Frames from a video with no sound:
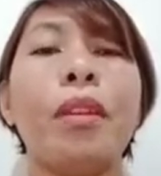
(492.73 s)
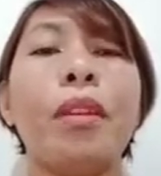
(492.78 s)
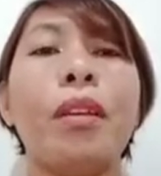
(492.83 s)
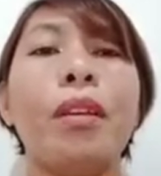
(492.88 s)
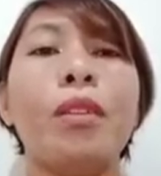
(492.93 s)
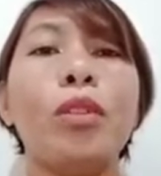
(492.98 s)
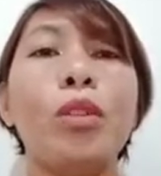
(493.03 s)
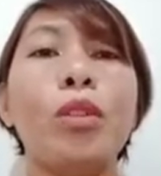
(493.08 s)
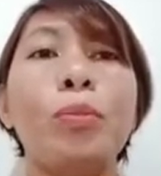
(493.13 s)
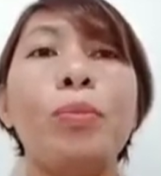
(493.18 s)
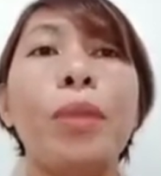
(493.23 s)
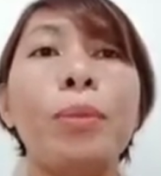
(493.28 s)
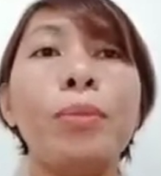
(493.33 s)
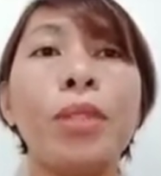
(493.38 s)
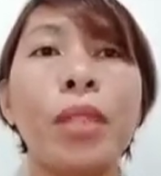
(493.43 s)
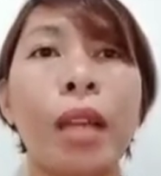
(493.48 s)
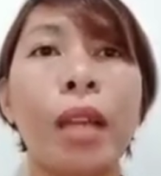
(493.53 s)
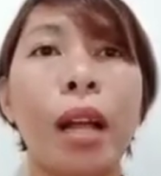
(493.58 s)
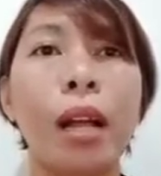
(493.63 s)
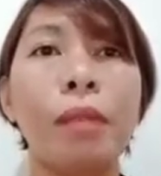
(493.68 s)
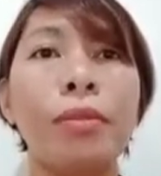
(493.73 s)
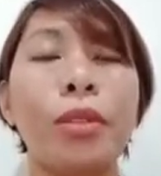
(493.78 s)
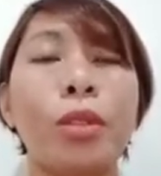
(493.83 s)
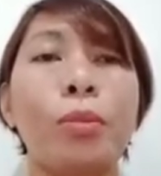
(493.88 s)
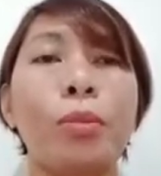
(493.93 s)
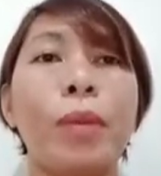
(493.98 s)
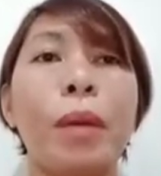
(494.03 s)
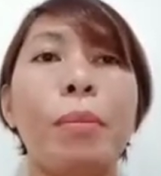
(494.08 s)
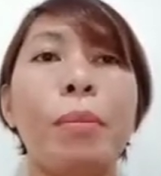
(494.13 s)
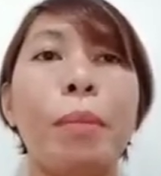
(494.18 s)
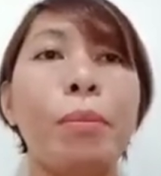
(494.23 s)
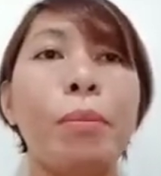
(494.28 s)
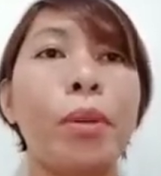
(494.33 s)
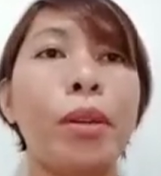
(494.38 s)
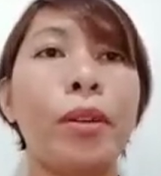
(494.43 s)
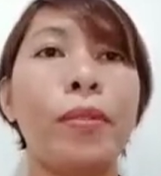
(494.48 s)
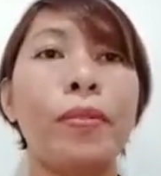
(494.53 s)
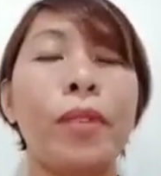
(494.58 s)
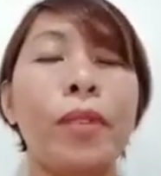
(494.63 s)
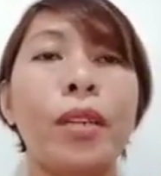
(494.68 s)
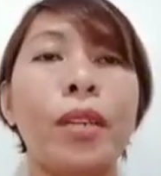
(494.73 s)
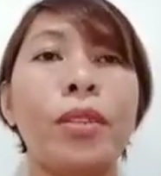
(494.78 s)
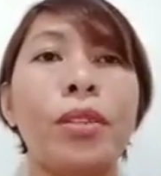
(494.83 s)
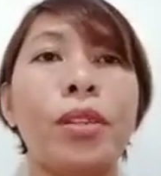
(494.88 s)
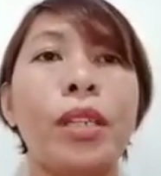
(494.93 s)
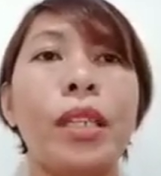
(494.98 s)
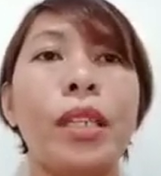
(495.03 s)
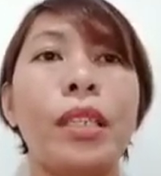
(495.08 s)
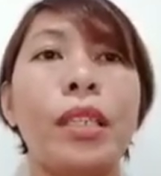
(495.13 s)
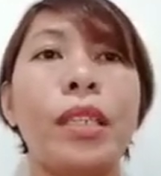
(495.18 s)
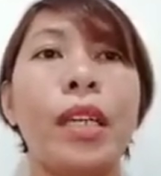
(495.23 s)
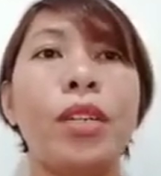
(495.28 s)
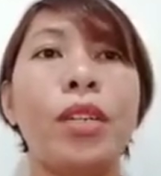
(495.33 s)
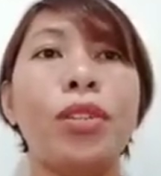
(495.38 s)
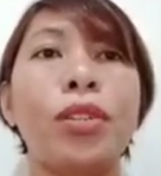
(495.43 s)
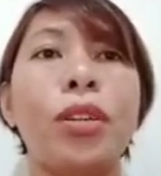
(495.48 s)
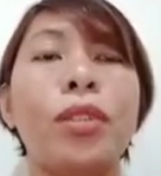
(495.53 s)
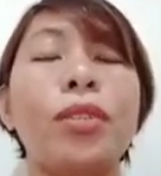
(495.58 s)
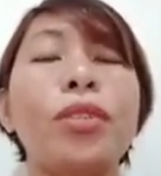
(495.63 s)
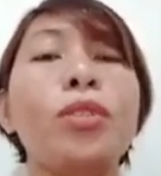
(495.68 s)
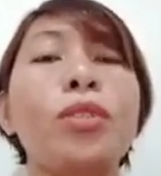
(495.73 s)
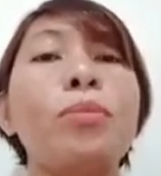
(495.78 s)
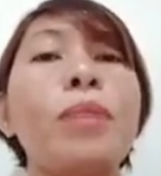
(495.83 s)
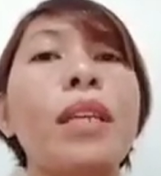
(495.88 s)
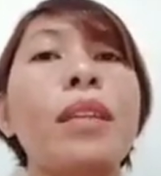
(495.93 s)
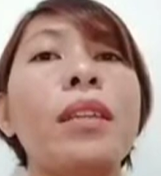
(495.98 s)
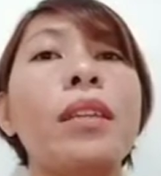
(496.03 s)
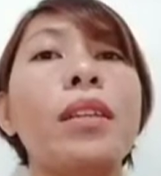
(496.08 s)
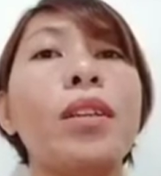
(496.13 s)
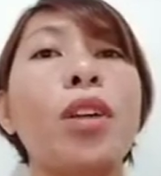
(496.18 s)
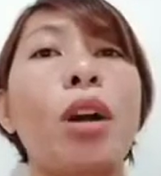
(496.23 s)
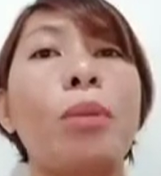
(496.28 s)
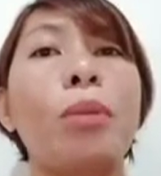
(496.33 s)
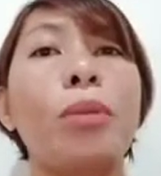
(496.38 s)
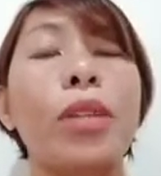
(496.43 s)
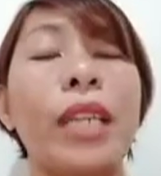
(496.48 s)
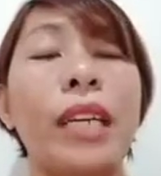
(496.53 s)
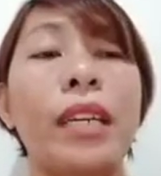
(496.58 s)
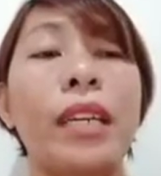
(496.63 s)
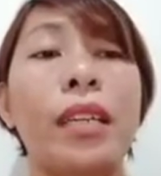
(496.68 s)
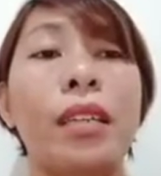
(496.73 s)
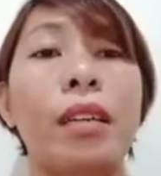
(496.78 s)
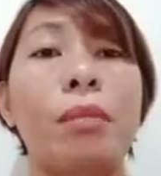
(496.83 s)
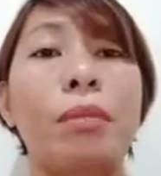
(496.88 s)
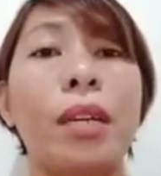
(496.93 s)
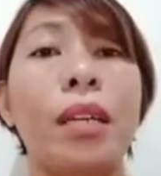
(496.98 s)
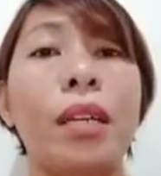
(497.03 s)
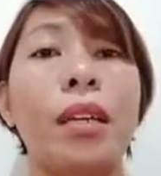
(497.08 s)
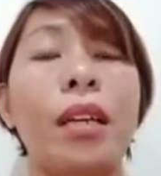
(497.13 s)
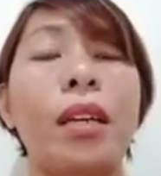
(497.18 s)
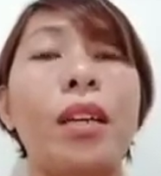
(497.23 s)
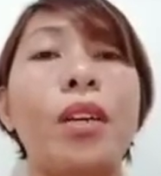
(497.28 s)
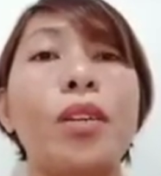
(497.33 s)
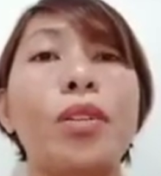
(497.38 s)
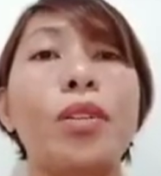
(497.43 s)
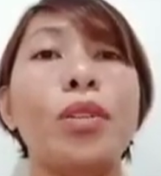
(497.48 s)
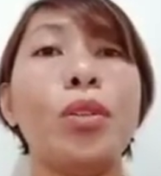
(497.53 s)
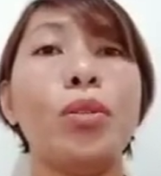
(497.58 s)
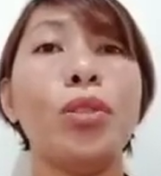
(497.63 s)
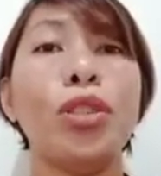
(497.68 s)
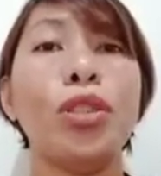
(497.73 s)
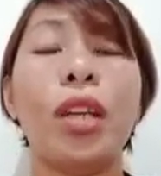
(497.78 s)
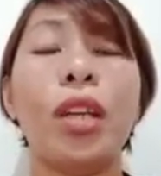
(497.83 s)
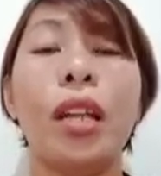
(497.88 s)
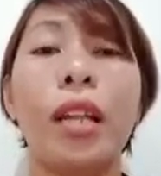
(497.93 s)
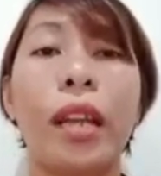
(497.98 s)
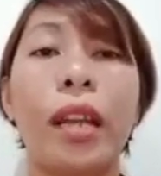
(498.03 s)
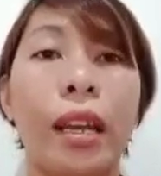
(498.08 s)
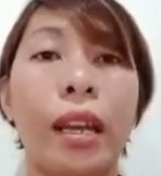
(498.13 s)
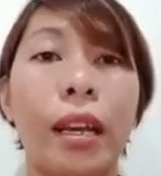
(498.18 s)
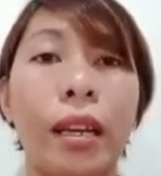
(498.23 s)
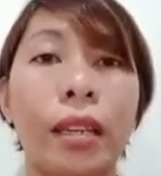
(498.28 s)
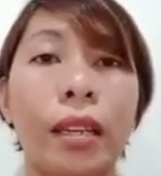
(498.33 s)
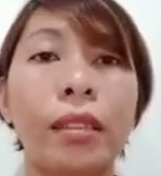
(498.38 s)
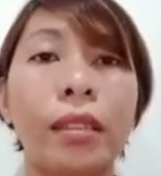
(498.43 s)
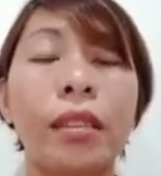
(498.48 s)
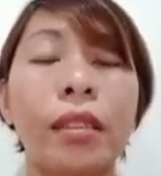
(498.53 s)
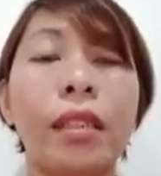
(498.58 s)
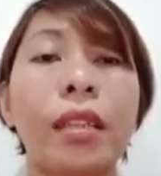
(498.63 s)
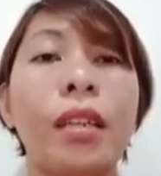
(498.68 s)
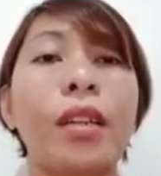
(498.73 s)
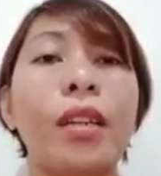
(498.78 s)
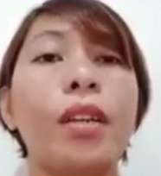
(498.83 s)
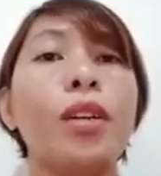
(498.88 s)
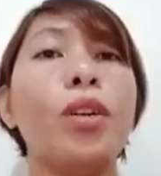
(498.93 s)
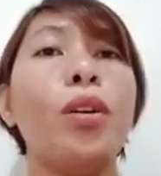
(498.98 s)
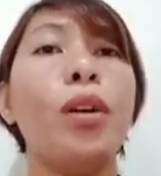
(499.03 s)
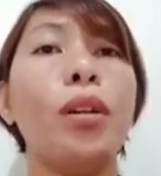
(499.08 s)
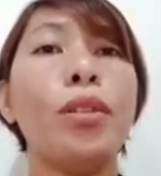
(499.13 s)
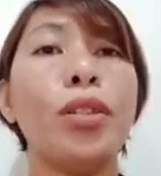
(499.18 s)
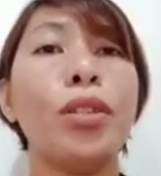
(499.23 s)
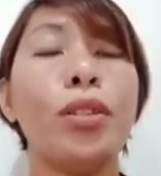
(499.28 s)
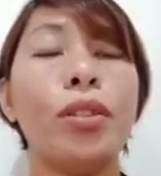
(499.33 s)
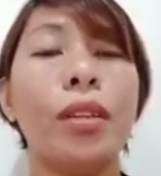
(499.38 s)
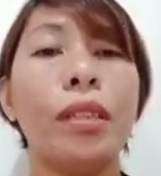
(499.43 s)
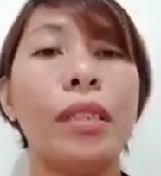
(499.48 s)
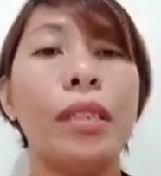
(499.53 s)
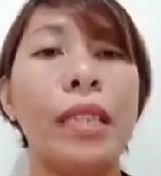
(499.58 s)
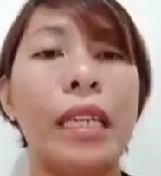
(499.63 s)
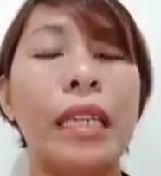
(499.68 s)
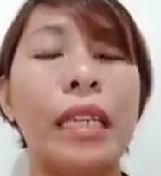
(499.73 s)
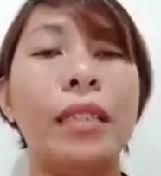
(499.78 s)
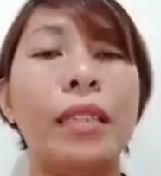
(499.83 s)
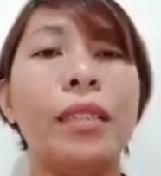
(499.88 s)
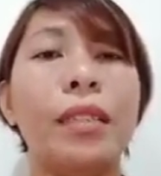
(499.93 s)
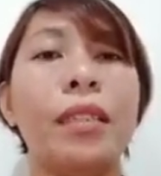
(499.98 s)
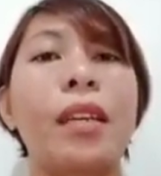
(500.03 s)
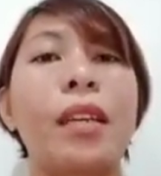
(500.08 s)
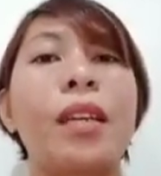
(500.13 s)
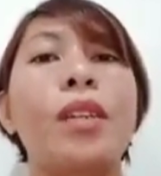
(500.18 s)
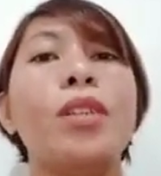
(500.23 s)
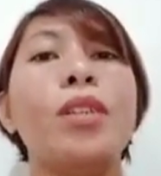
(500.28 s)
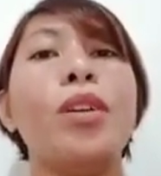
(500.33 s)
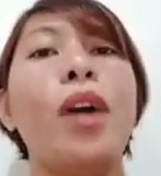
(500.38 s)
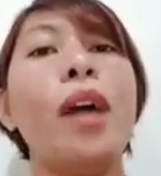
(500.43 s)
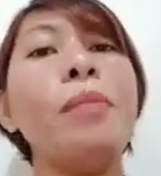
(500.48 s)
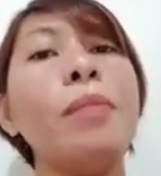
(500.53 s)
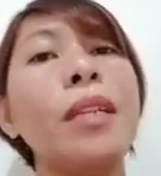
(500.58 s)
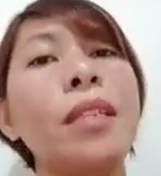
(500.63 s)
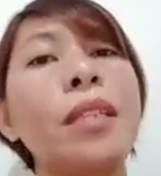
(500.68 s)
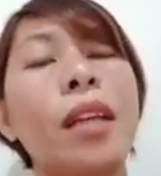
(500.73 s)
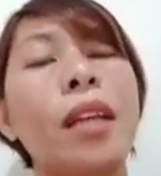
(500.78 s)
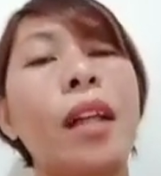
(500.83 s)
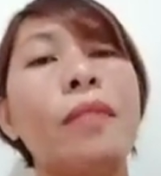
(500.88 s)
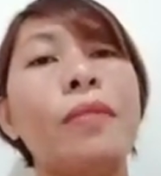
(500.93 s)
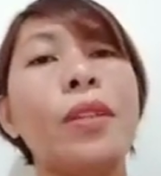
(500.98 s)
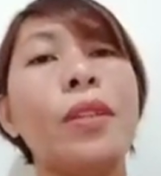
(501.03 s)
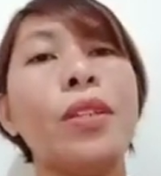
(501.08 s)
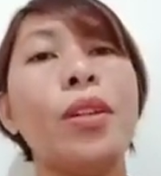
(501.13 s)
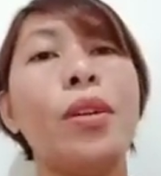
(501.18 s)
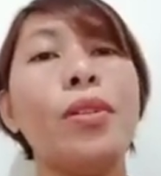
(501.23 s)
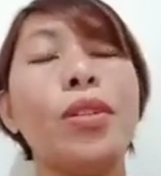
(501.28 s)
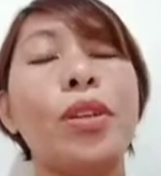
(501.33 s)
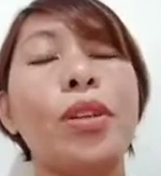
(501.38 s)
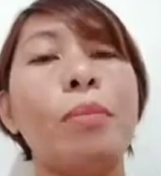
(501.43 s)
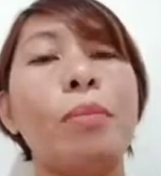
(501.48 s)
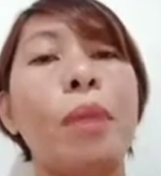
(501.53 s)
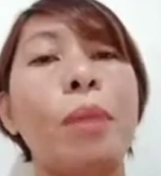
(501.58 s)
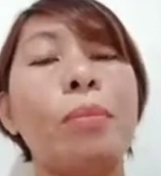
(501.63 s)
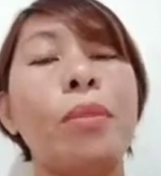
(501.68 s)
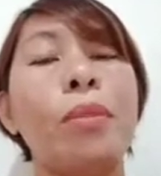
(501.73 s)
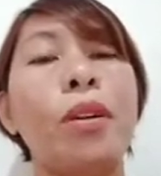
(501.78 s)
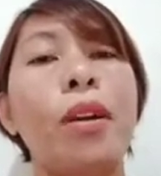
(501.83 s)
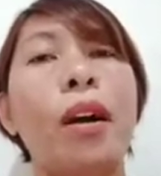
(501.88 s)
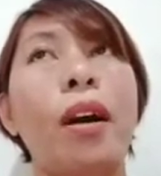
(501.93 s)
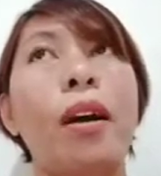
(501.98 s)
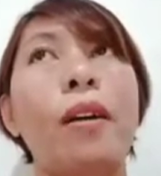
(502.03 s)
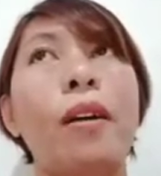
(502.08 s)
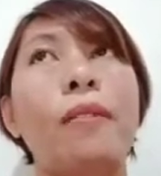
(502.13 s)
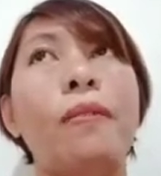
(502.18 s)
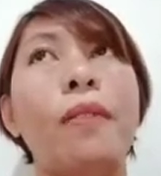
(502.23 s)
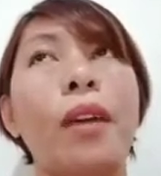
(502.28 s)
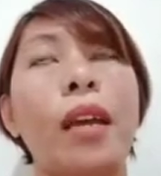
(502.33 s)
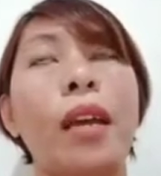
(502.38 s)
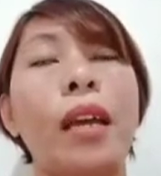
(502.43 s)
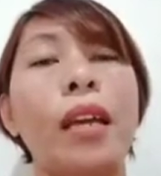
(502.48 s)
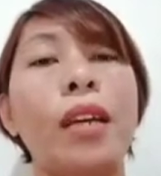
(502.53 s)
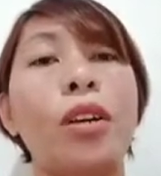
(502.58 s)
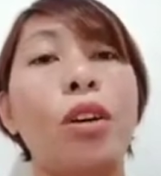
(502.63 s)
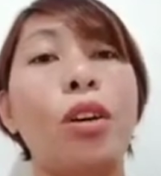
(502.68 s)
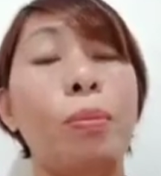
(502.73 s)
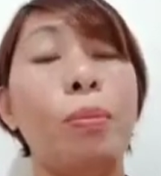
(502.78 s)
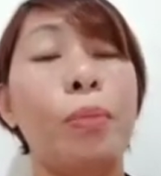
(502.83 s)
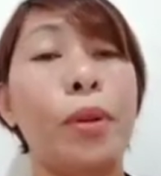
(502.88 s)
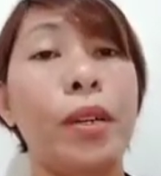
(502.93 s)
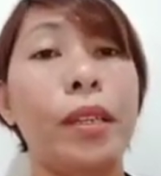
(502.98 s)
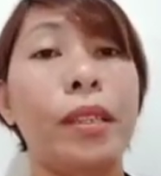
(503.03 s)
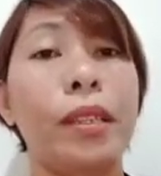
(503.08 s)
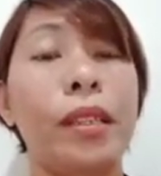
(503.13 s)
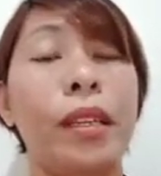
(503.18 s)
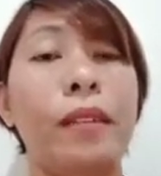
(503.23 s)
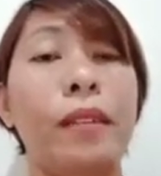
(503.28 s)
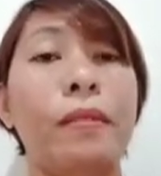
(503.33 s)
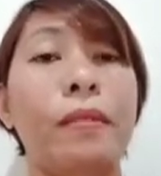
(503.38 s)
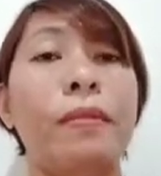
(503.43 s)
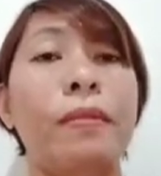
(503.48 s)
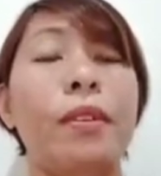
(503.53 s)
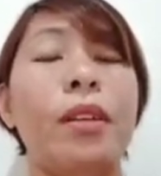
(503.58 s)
group themselves to be a member of these organizations to meet their common economic, social, and cultural needs. So I myself is also a member of a cooperative.